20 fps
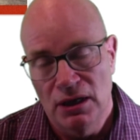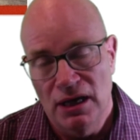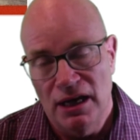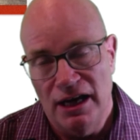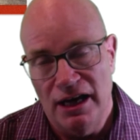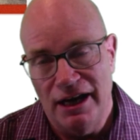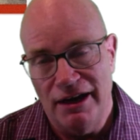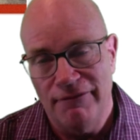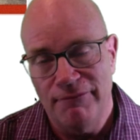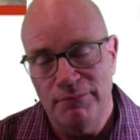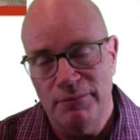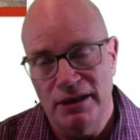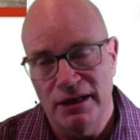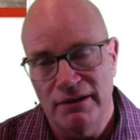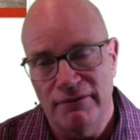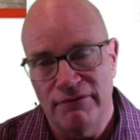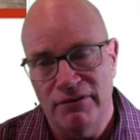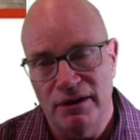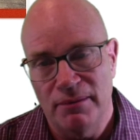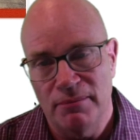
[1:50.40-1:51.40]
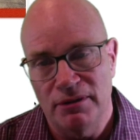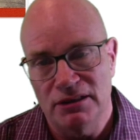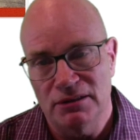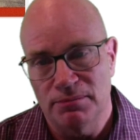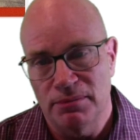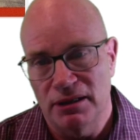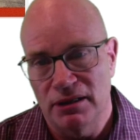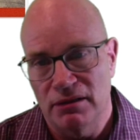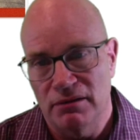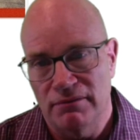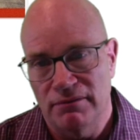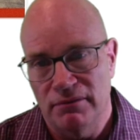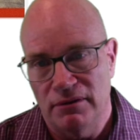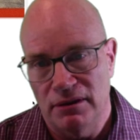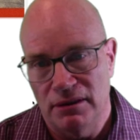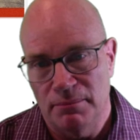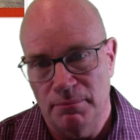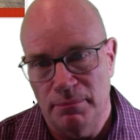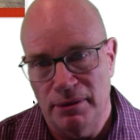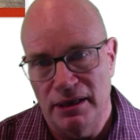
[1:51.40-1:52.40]
FBFM has
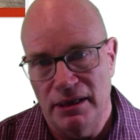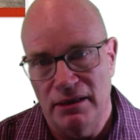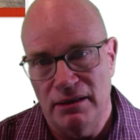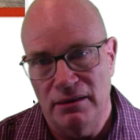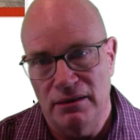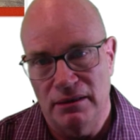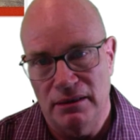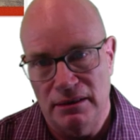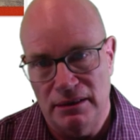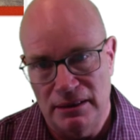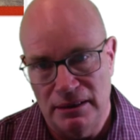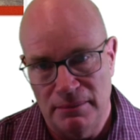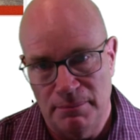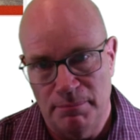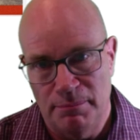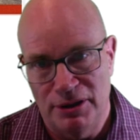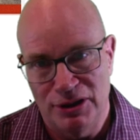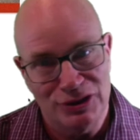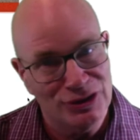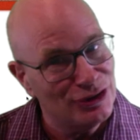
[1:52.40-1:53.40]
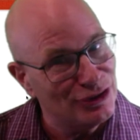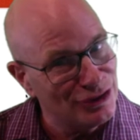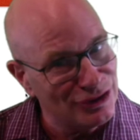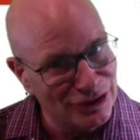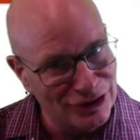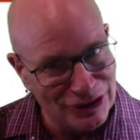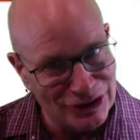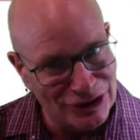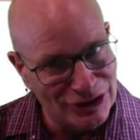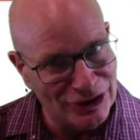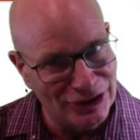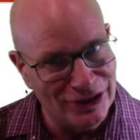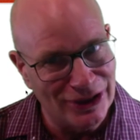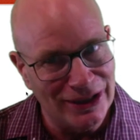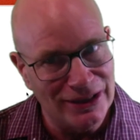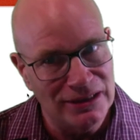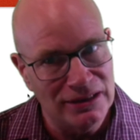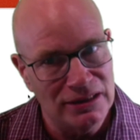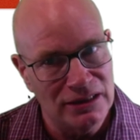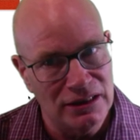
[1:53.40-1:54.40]
been in business since the
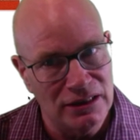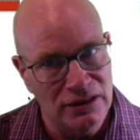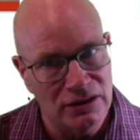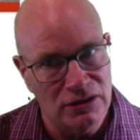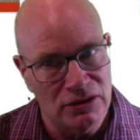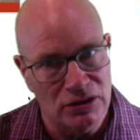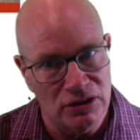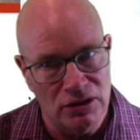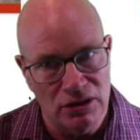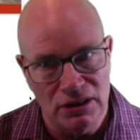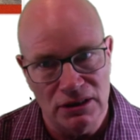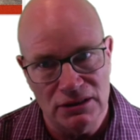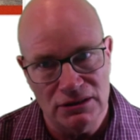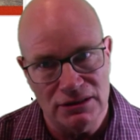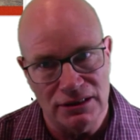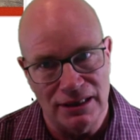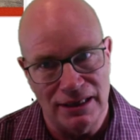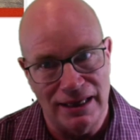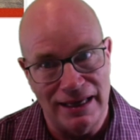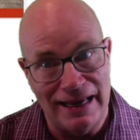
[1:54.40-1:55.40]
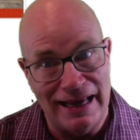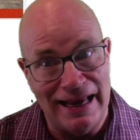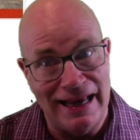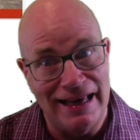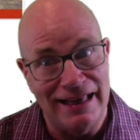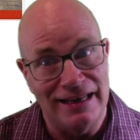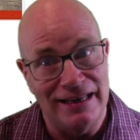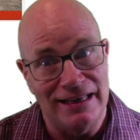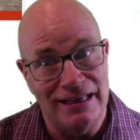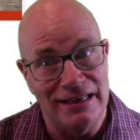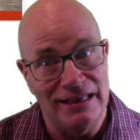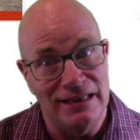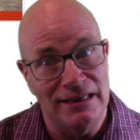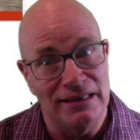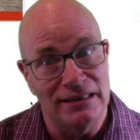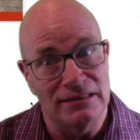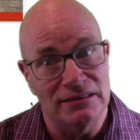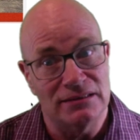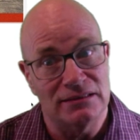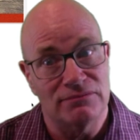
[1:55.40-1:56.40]
1930s, and
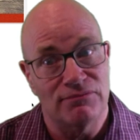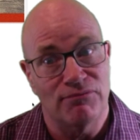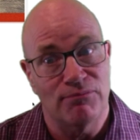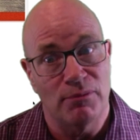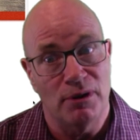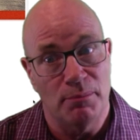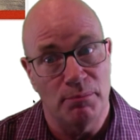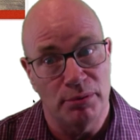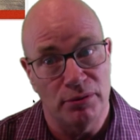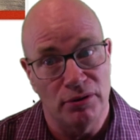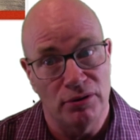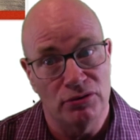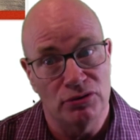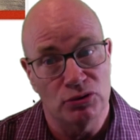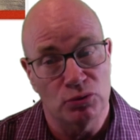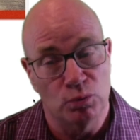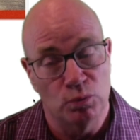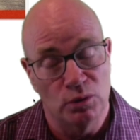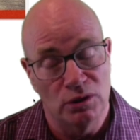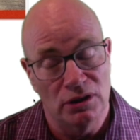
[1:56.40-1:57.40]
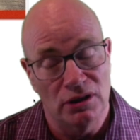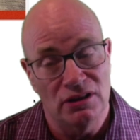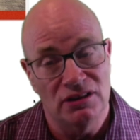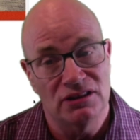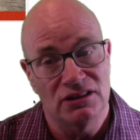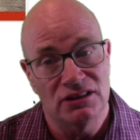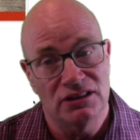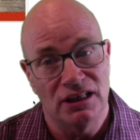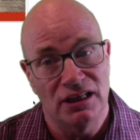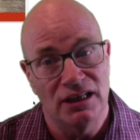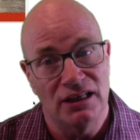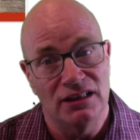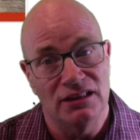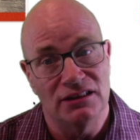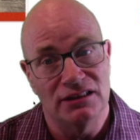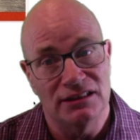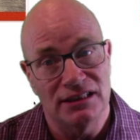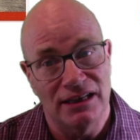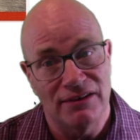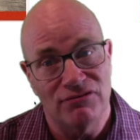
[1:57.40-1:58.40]
its approach really
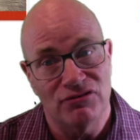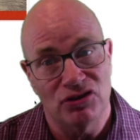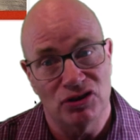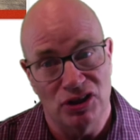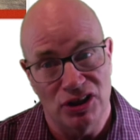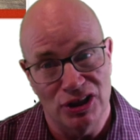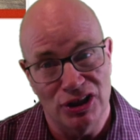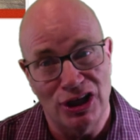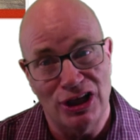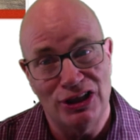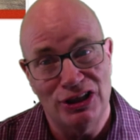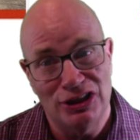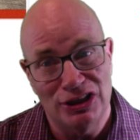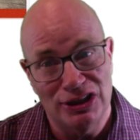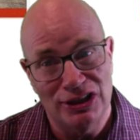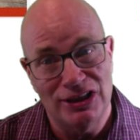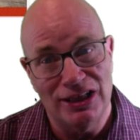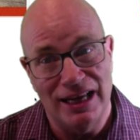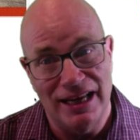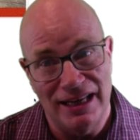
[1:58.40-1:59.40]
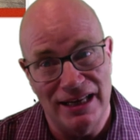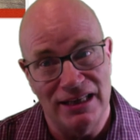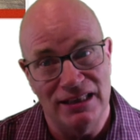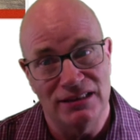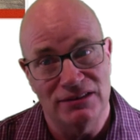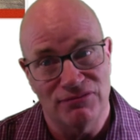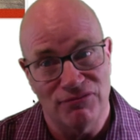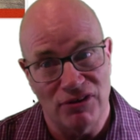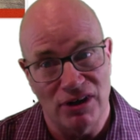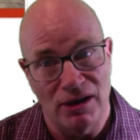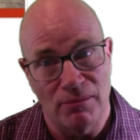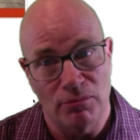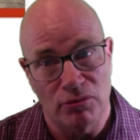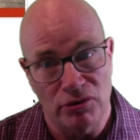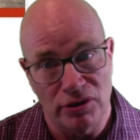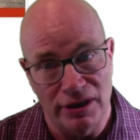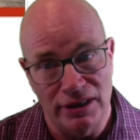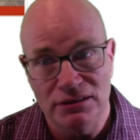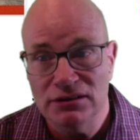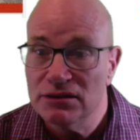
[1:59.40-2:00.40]
changed after the 1980s farm
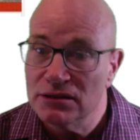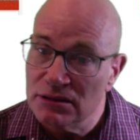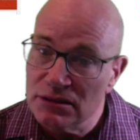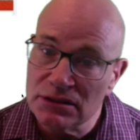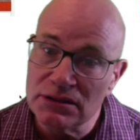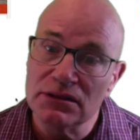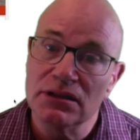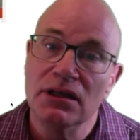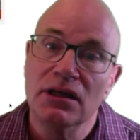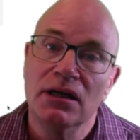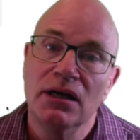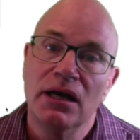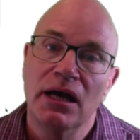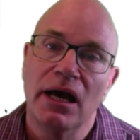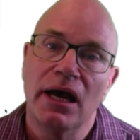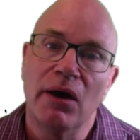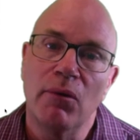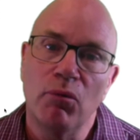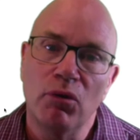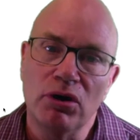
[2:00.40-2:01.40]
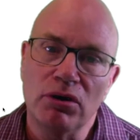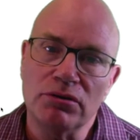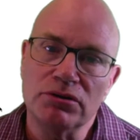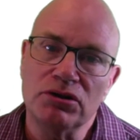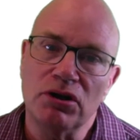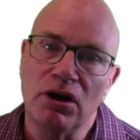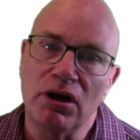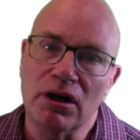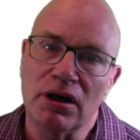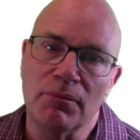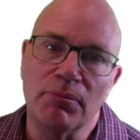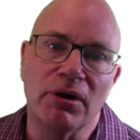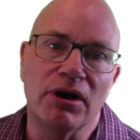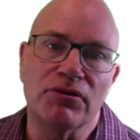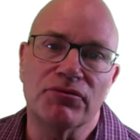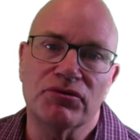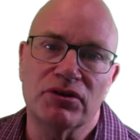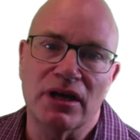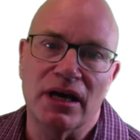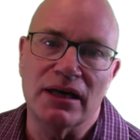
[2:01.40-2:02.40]
crisis, and we'll talk
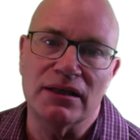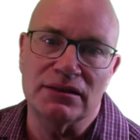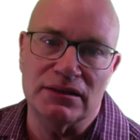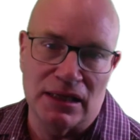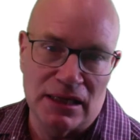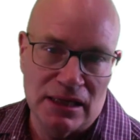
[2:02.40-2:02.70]
about that